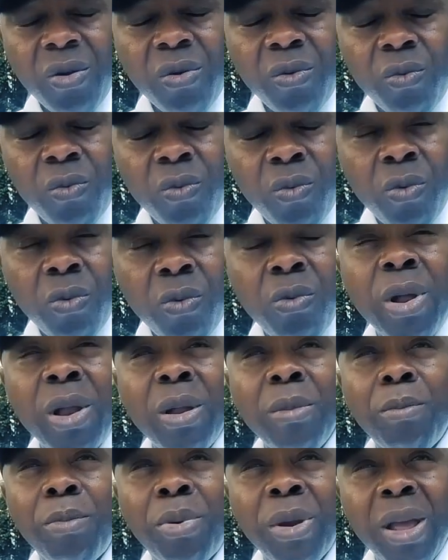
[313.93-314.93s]
We
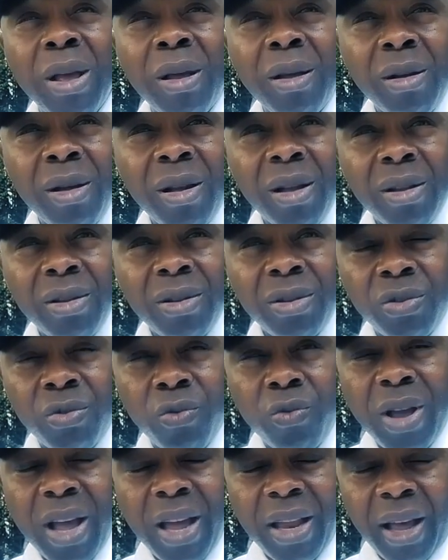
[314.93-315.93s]
will bring
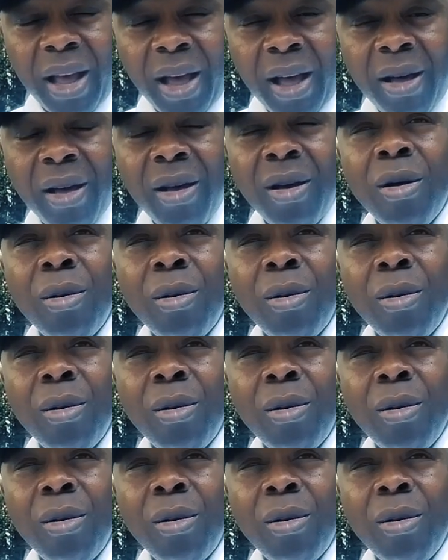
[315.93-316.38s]
together